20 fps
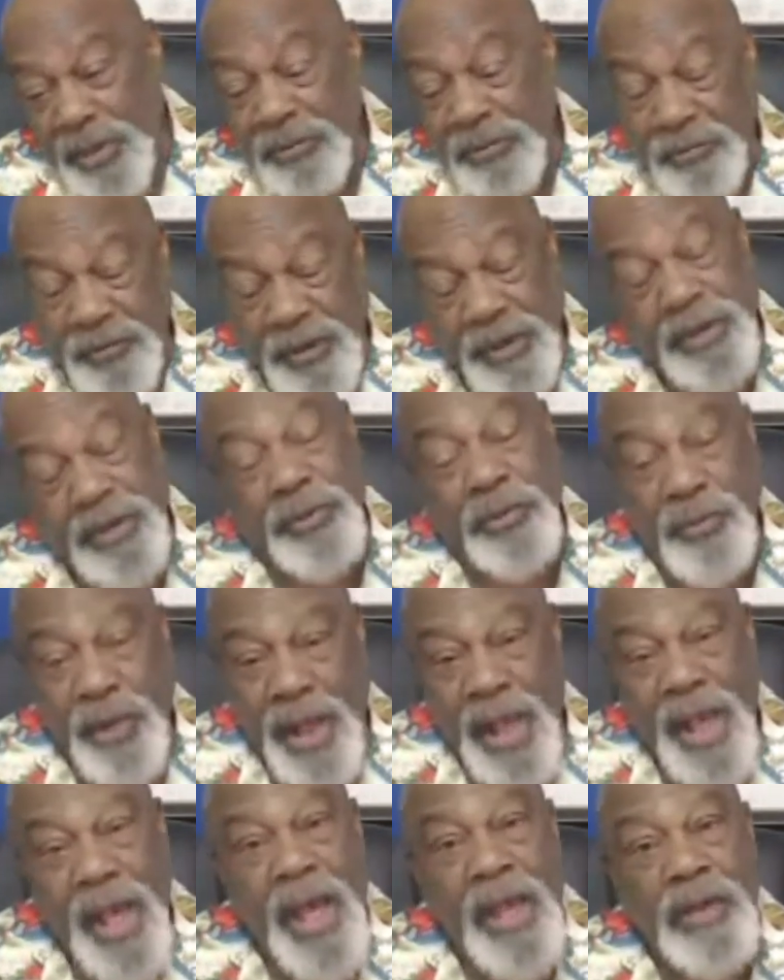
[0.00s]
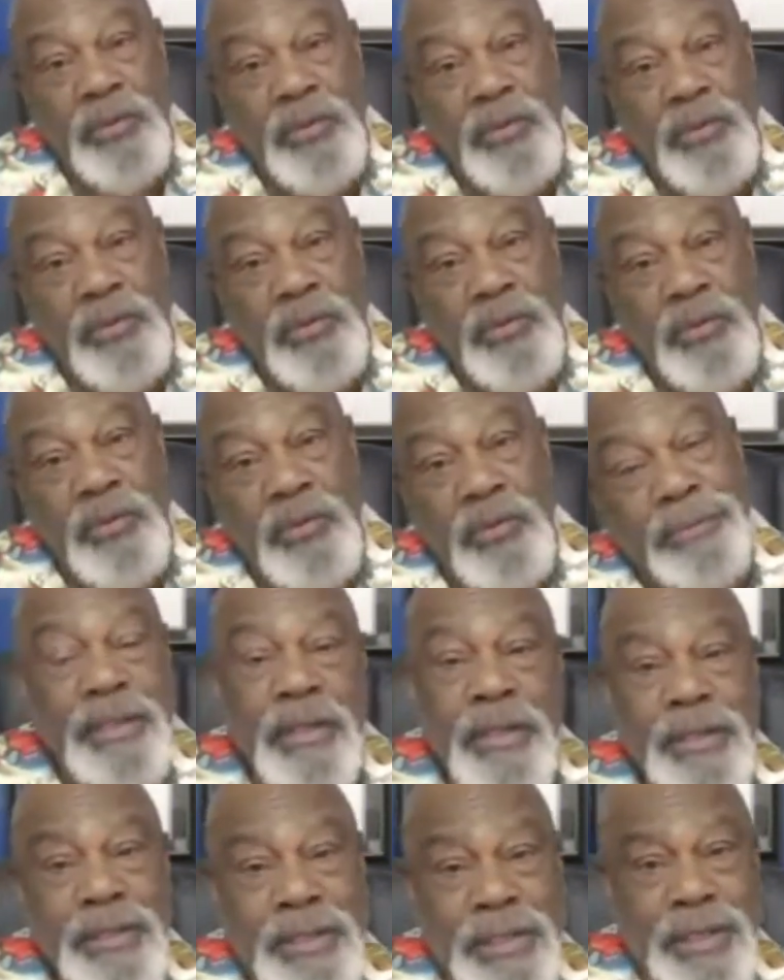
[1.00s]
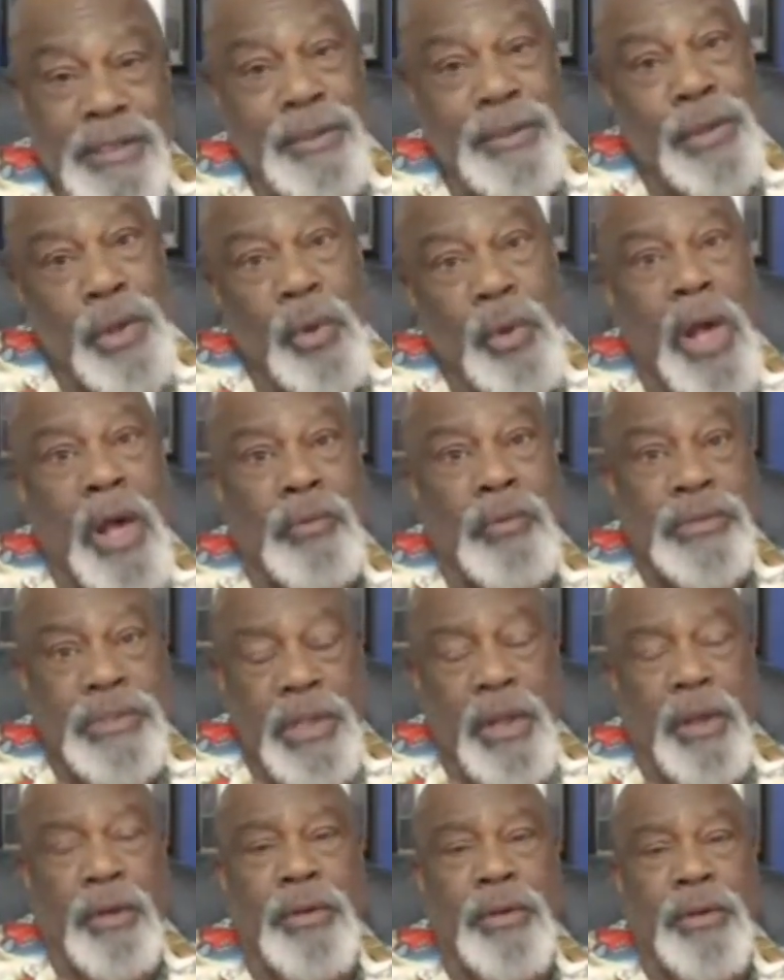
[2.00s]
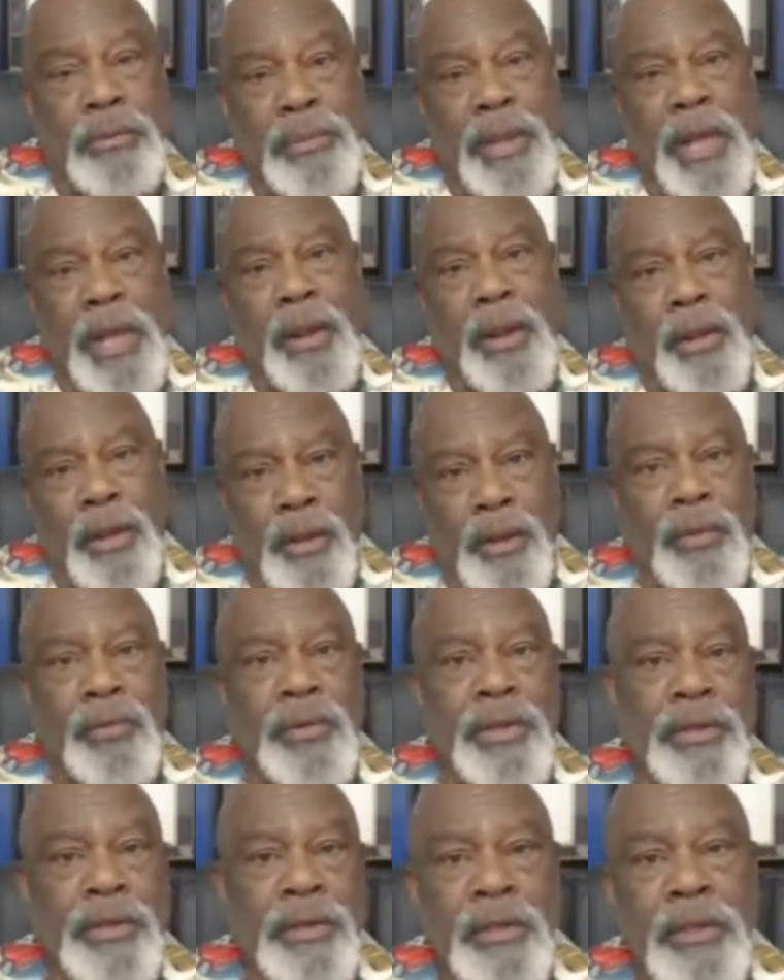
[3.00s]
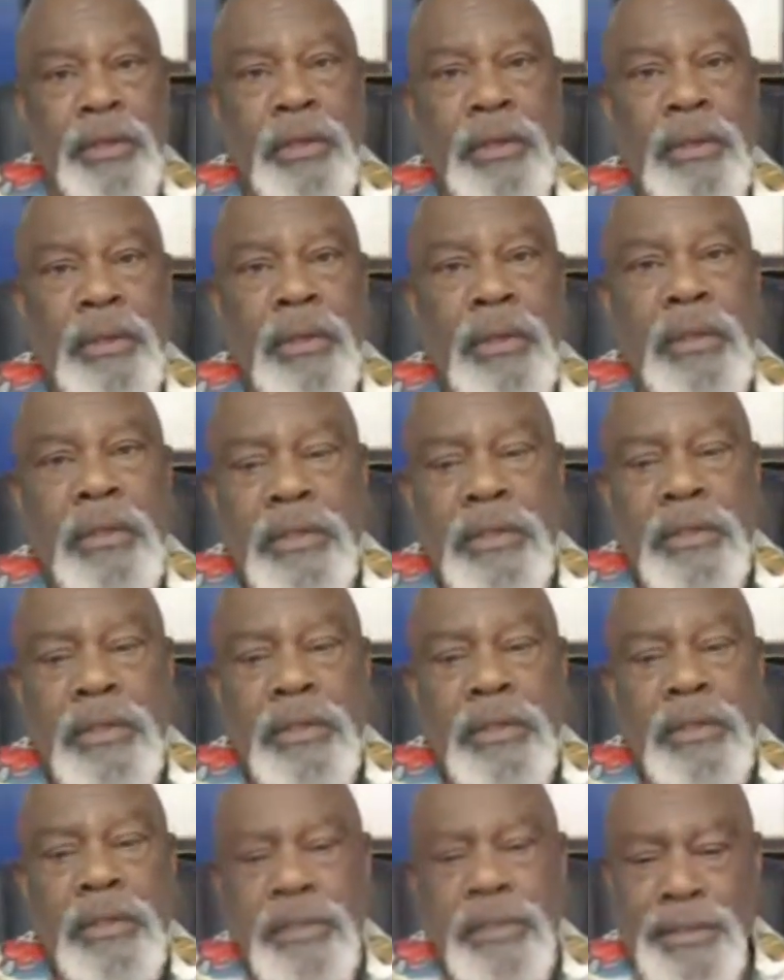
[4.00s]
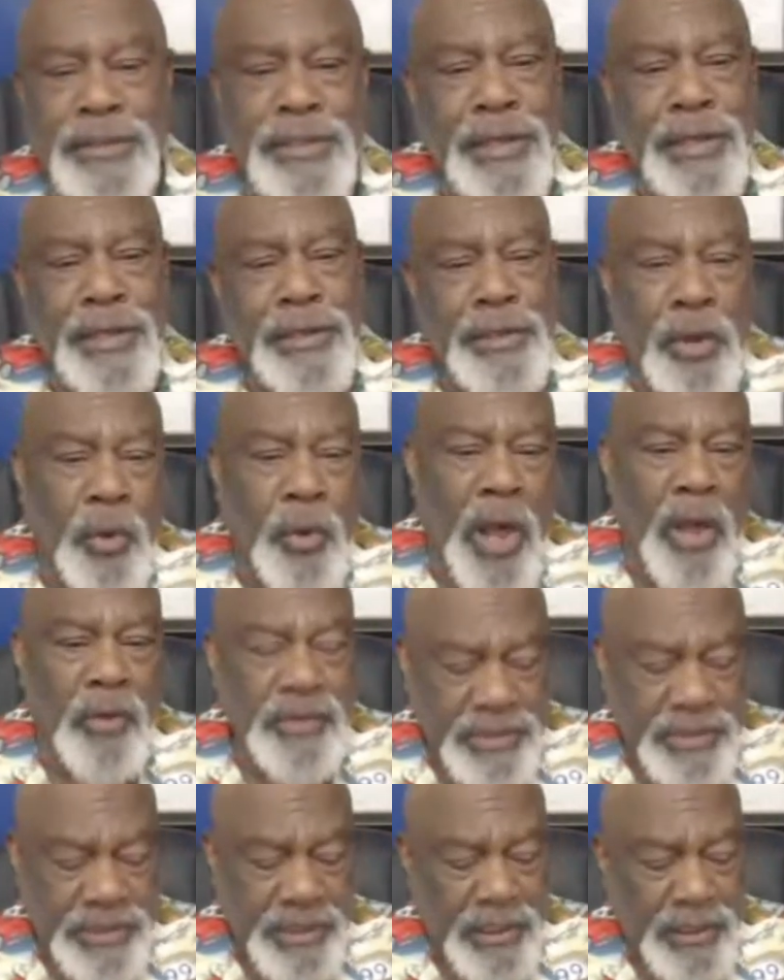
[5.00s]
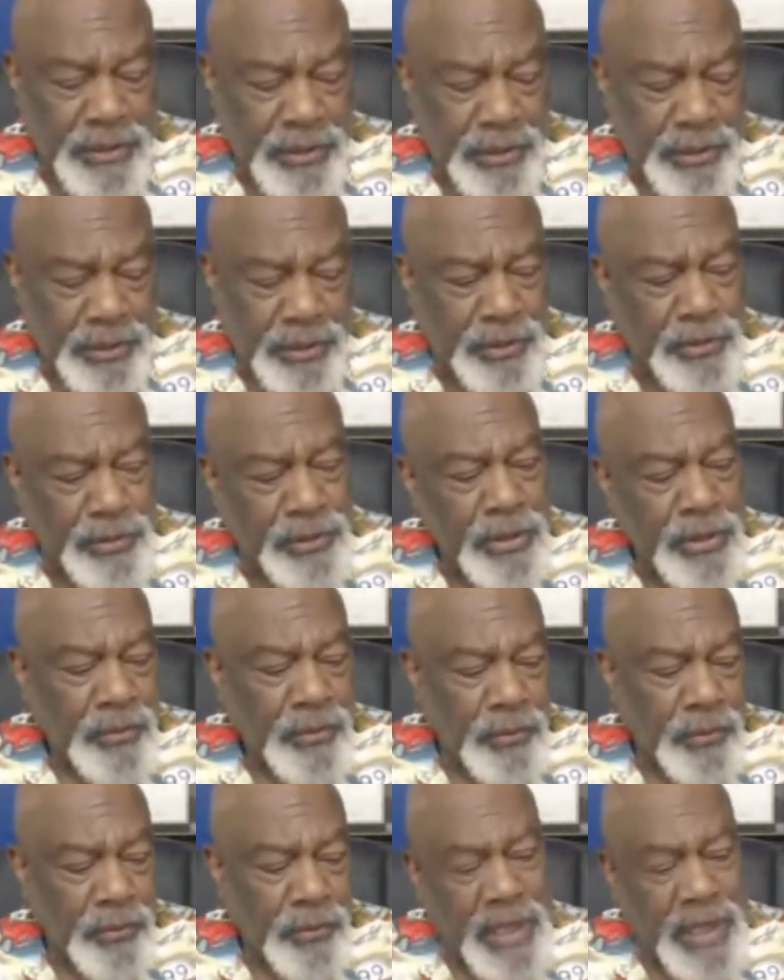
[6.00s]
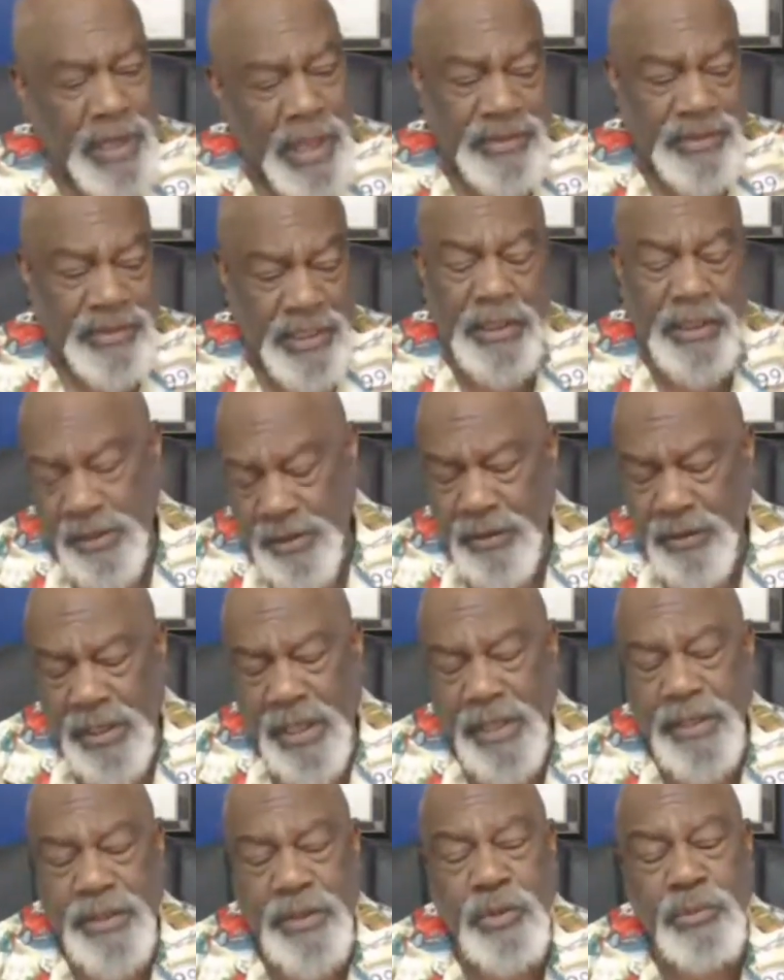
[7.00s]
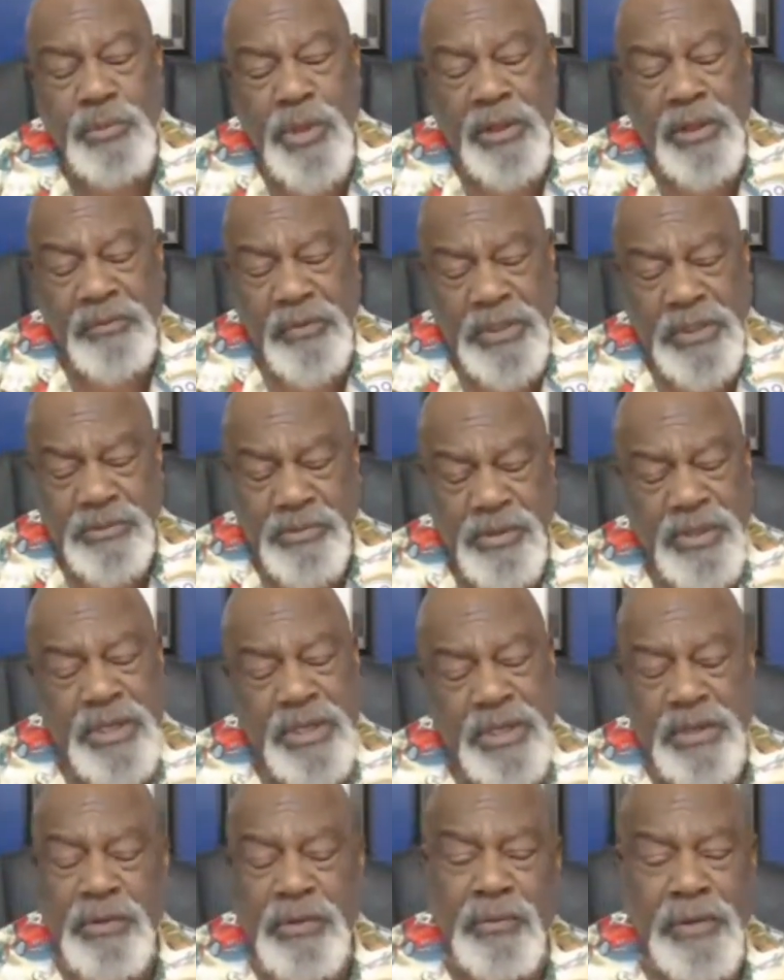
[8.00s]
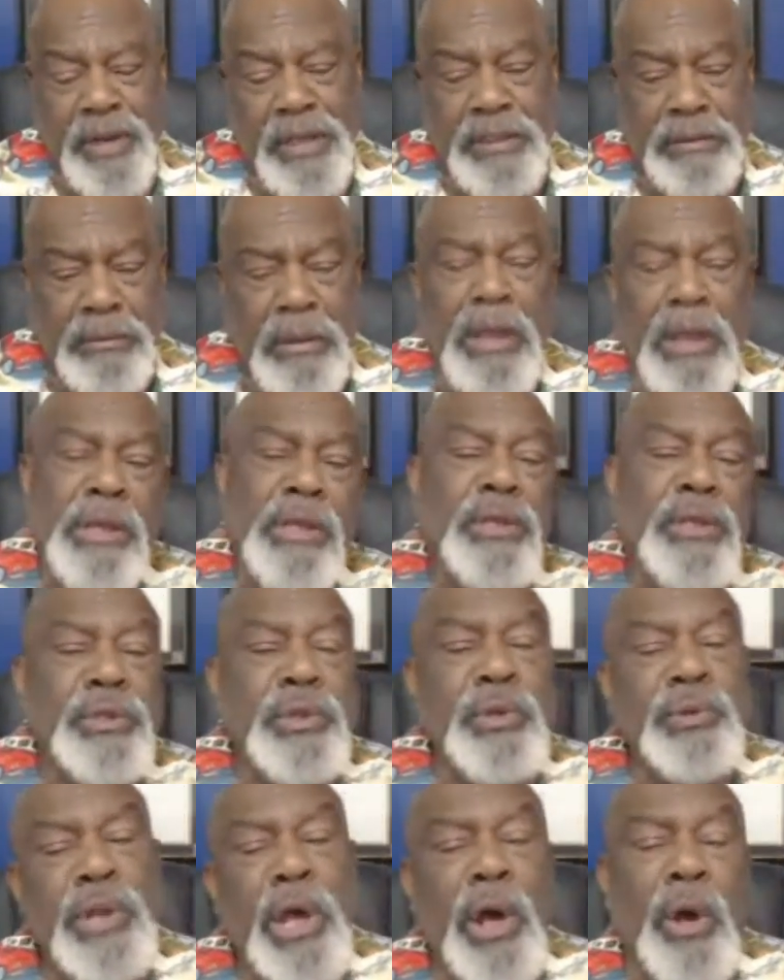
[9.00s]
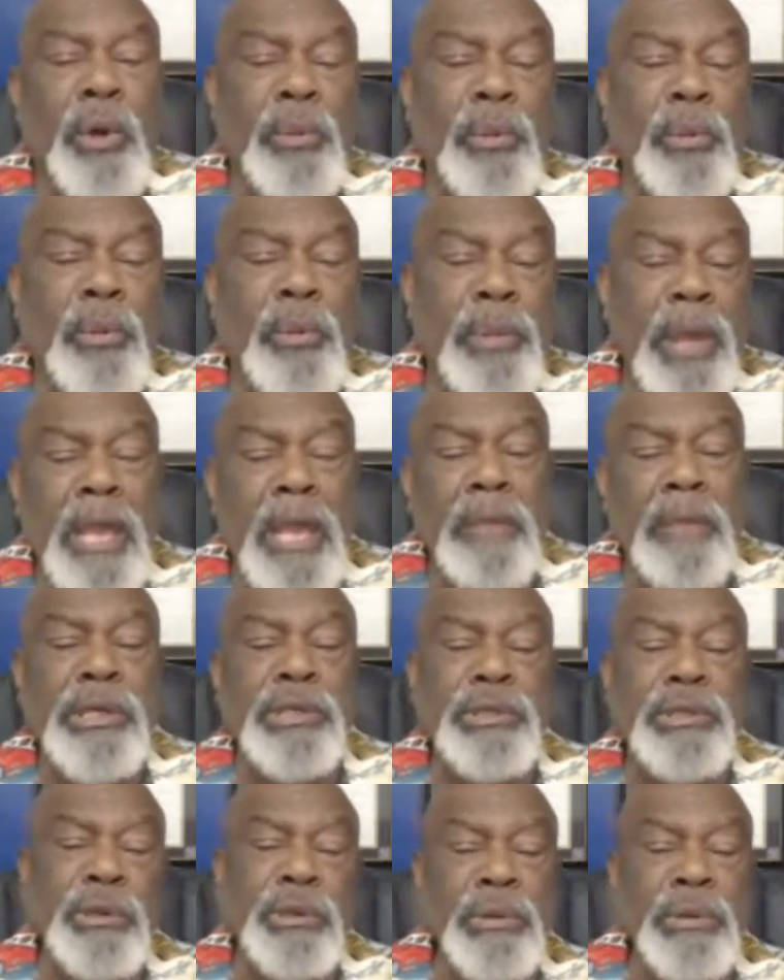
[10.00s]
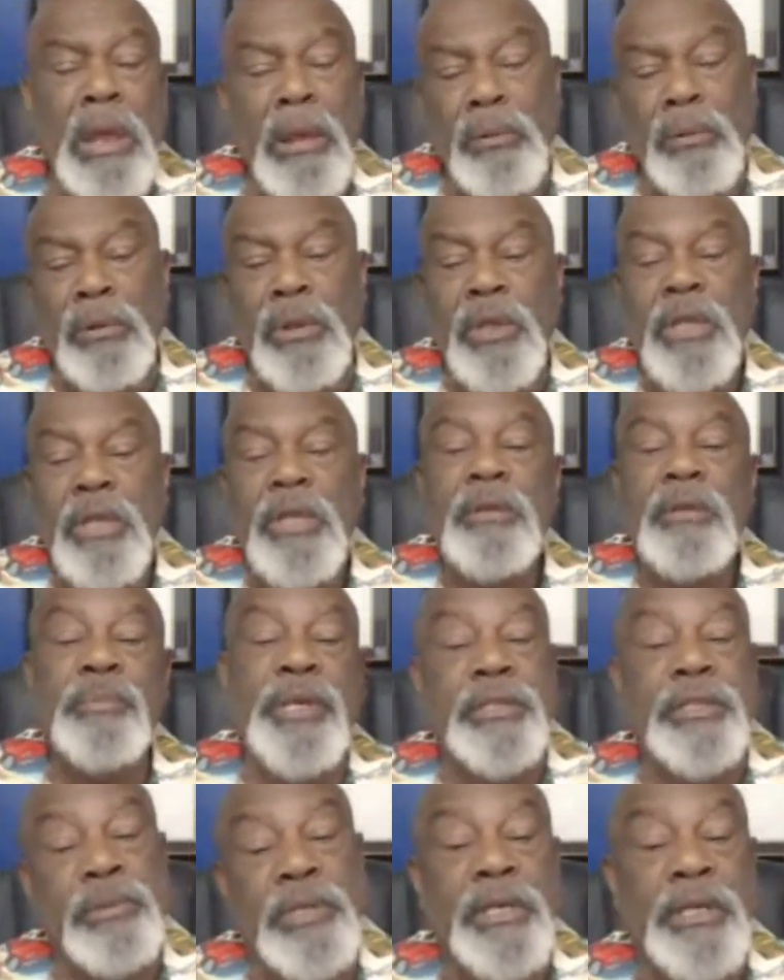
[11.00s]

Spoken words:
Didn't know I was talking about hauling. Didn't know I was telling her what I'm telling her. Like you motherfuckers be hitting around. Talking about, you know, baby, you know. Bitch, please. If you ain't going home, get out.